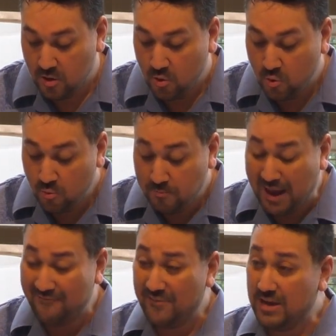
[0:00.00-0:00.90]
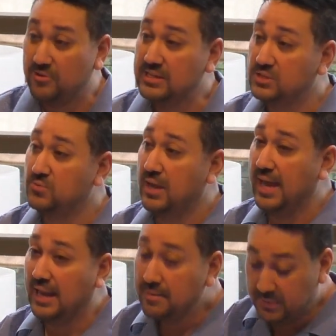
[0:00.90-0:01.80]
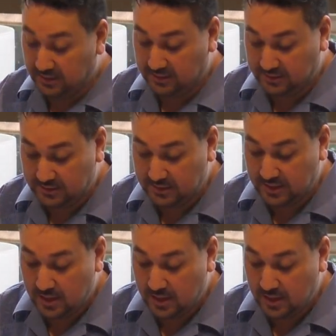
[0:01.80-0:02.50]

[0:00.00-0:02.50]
who, by various elements,